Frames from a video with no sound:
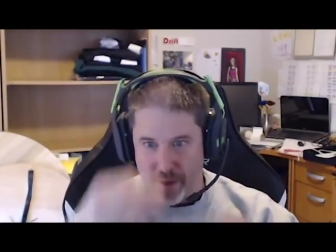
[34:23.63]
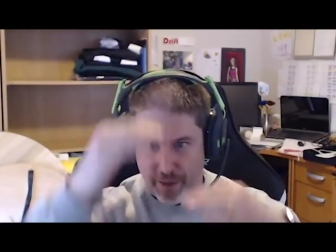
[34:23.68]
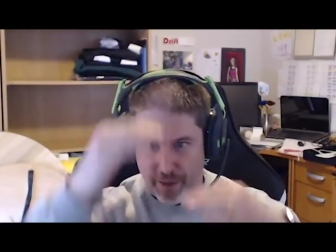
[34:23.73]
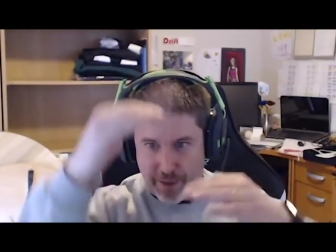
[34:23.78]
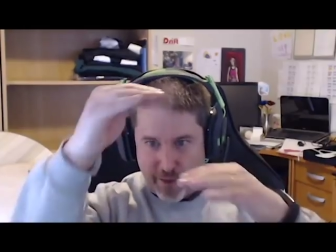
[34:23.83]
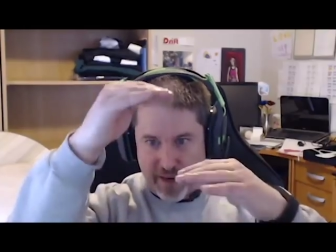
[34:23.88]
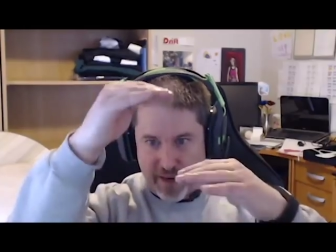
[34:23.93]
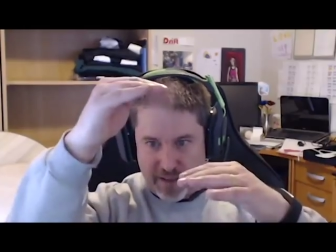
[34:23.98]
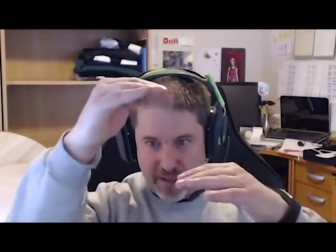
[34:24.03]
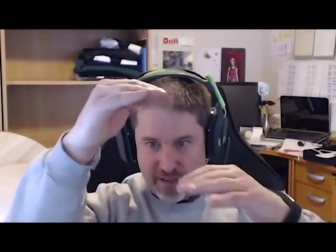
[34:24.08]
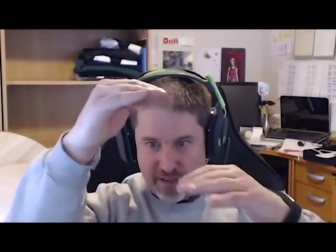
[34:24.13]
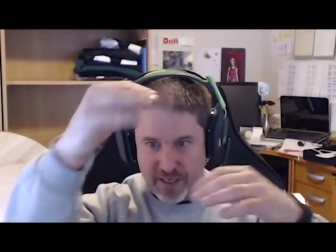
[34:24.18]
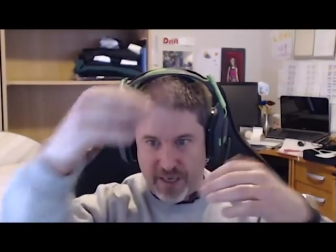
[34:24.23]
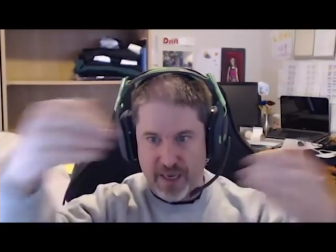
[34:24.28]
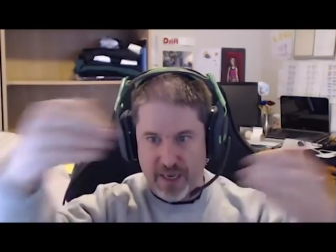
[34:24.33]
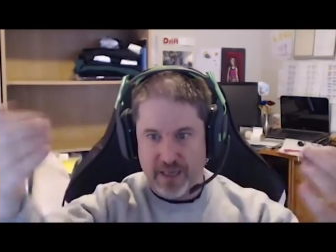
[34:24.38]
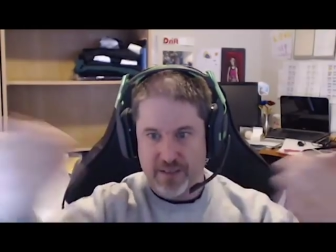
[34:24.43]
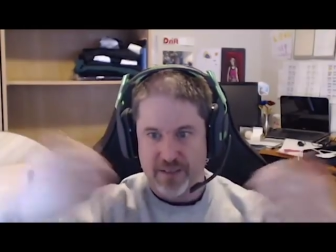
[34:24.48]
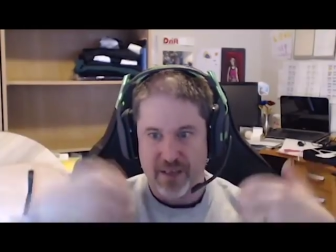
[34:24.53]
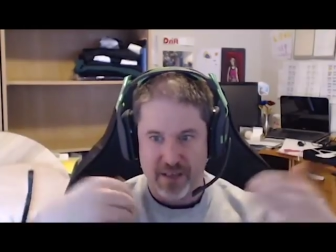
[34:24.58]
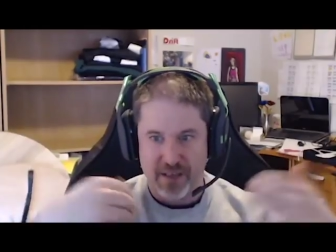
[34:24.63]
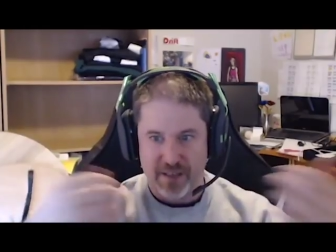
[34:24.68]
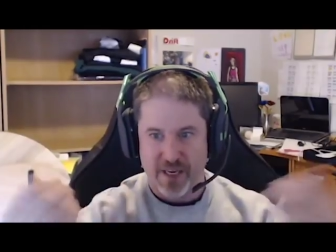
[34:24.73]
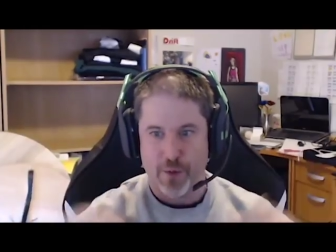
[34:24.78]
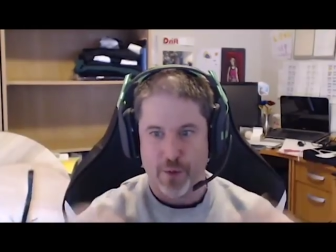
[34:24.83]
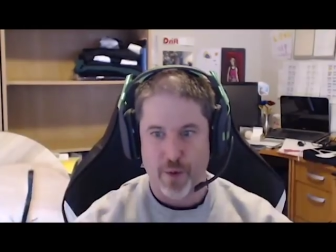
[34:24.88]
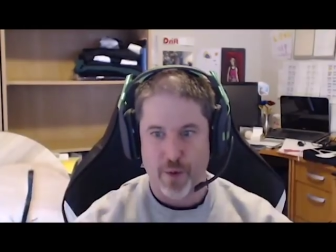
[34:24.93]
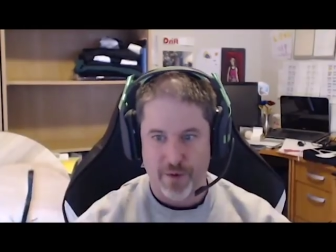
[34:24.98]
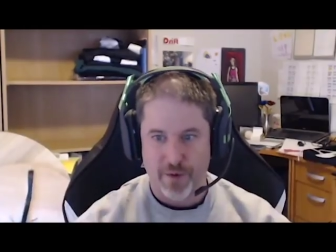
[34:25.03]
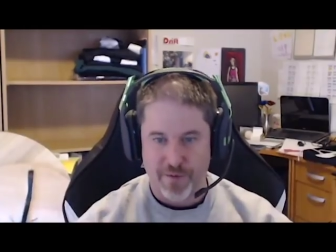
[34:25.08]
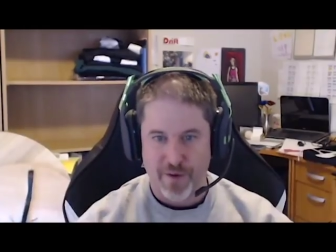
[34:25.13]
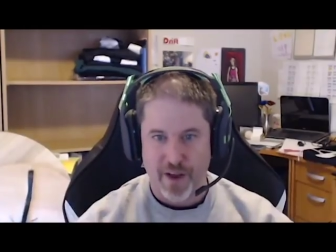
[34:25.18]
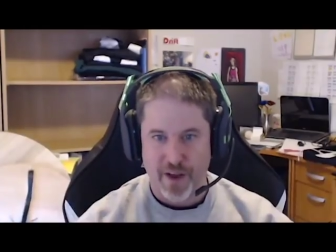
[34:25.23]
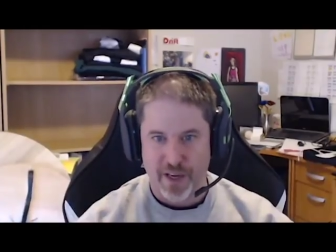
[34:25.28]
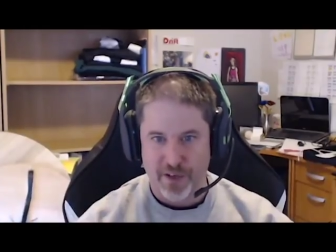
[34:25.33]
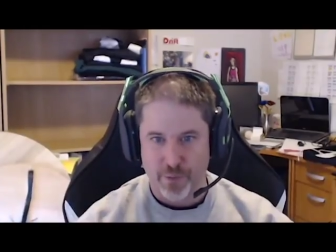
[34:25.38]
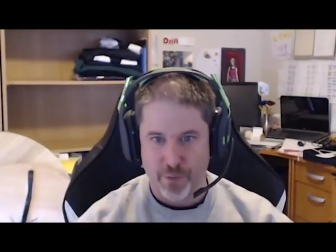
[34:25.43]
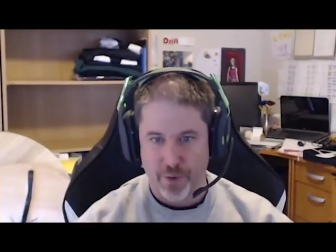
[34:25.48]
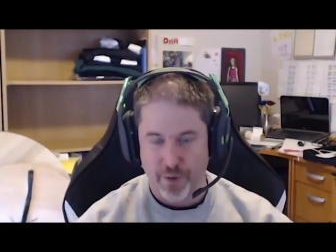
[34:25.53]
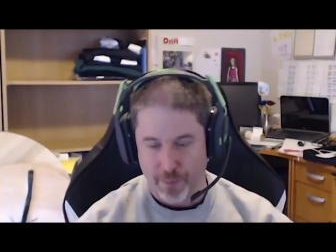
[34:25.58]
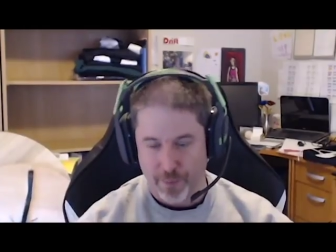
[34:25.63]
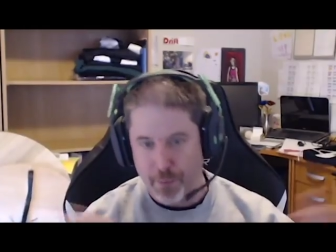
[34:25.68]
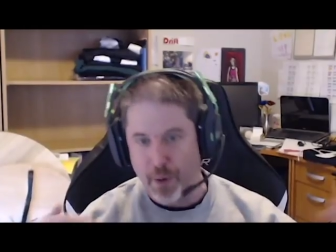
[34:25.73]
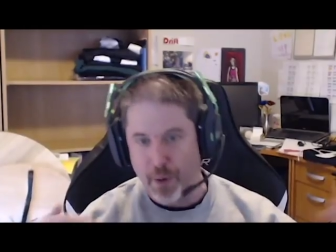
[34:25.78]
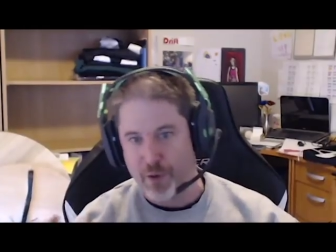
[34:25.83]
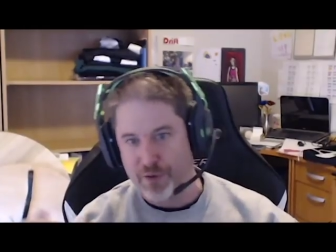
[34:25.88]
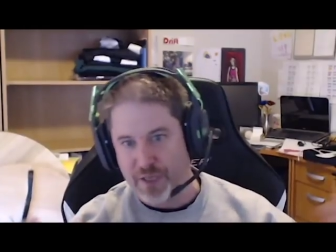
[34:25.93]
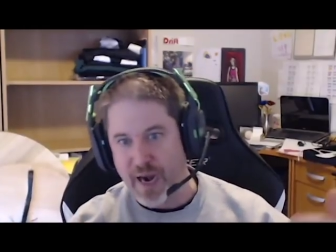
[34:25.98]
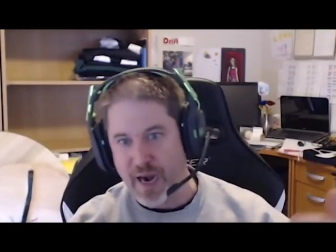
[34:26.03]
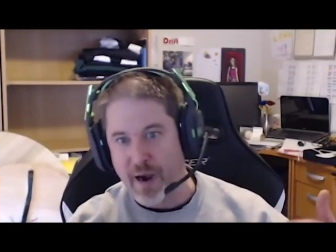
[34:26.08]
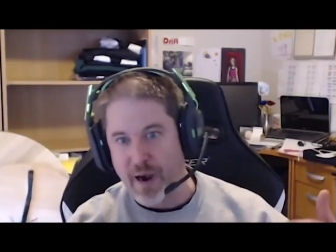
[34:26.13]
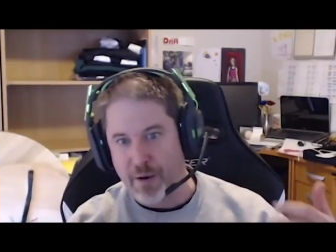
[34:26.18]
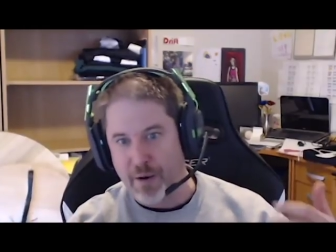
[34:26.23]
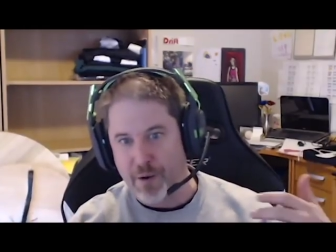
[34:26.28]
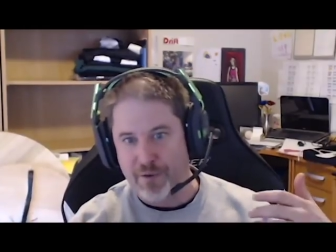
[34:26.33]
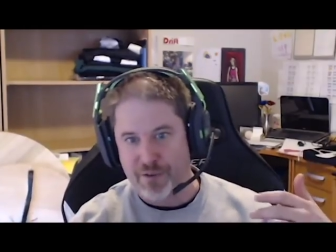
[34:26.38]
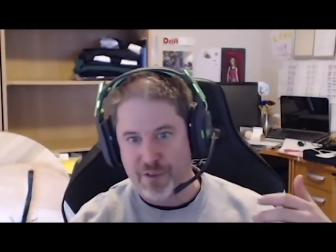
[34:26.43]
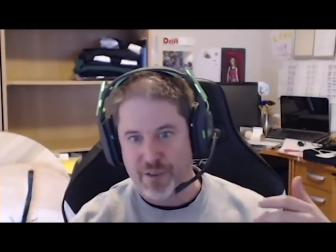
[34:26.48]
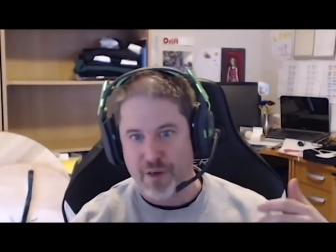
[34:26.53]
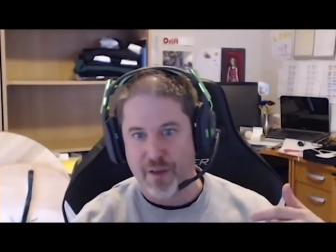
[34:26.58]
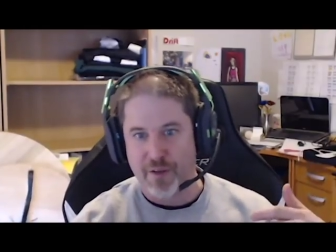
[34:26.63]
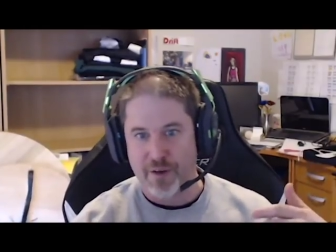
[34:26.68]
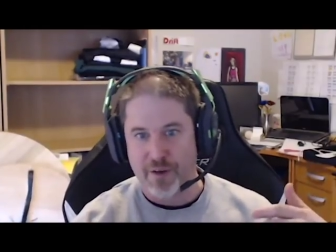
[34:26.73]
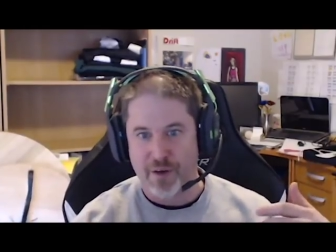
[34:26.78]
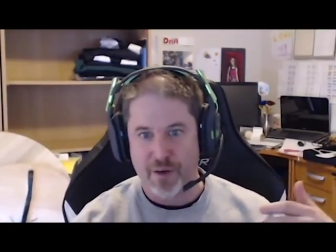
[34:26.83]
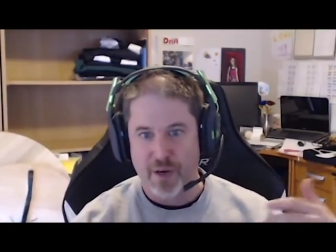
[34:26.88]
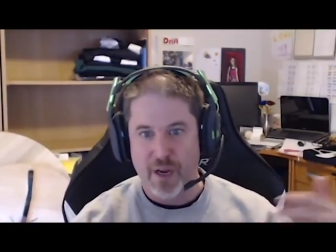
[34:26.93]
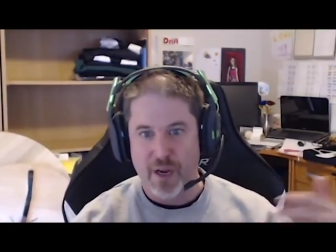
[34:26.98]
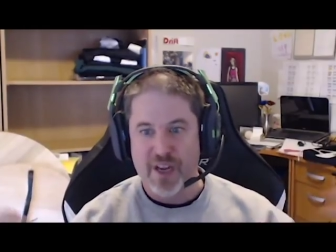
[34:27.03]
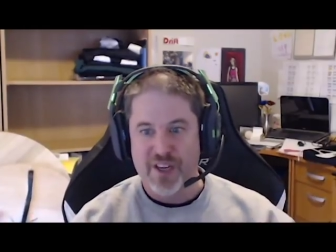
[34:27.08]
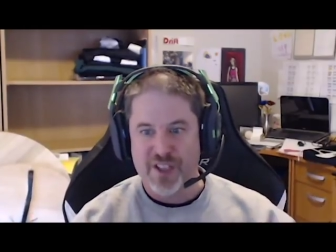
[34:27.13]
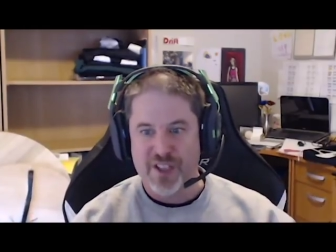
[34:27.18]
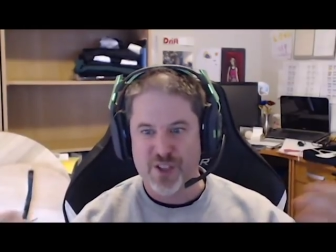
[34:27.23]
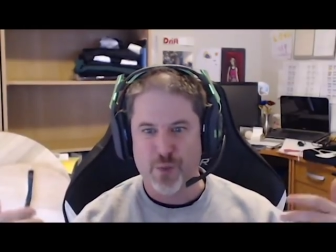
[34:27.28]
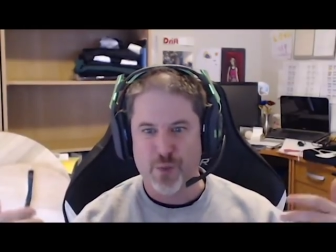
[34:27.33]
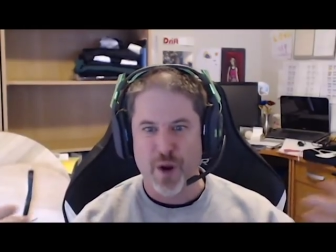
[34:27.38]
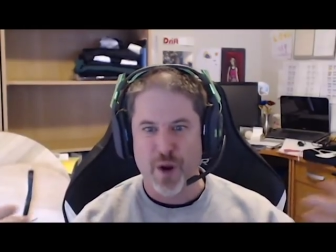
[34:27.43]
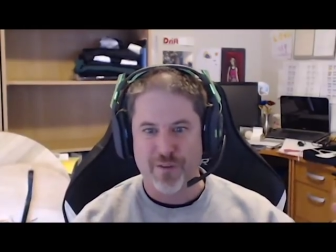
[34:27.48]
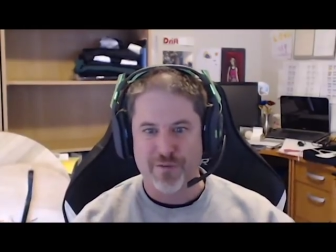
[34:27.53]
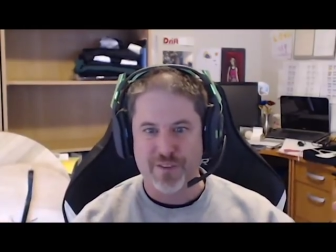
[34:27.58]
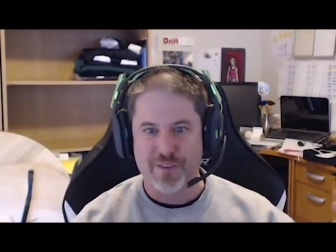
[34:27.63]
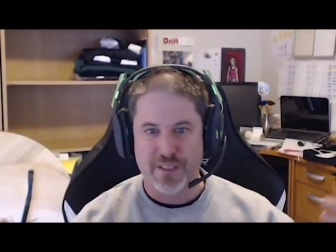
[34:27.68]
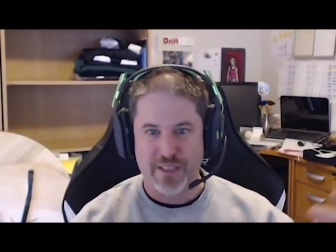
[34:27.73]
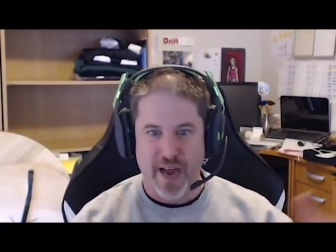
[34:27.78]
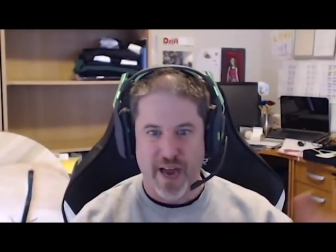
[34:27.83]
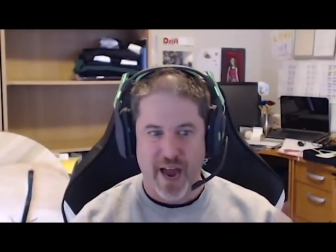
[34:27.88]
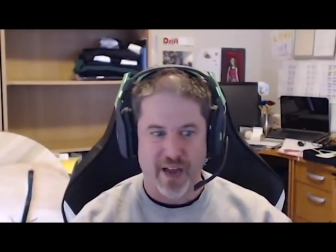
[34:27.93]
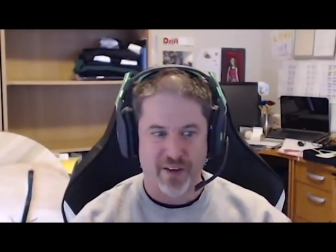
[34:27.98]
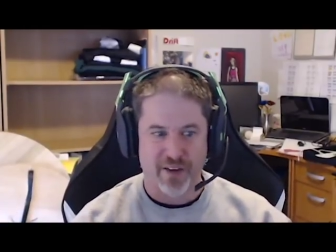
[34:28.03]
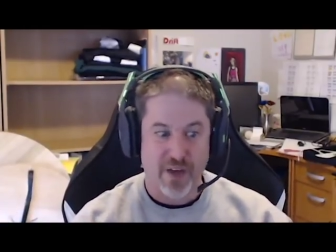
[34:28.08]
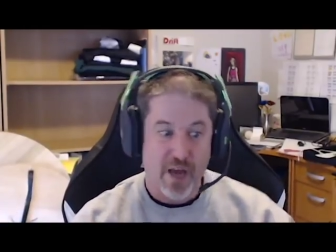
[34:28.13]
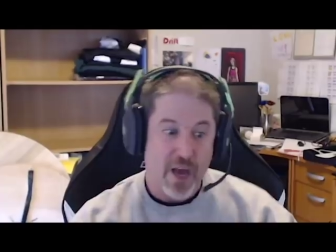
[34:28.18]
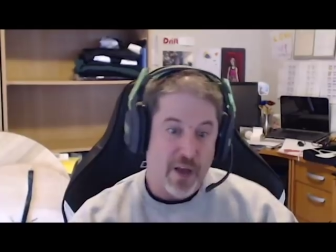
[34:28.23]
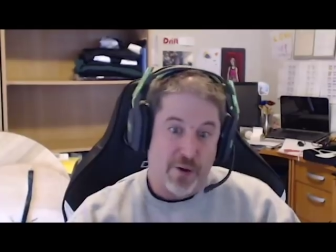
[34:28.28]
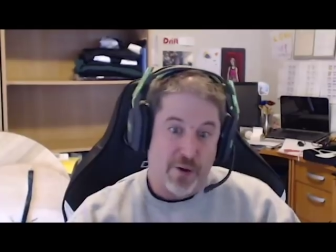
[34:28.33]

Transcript: threat DC, hit DC when faced with bows and arrows and other swift attacks.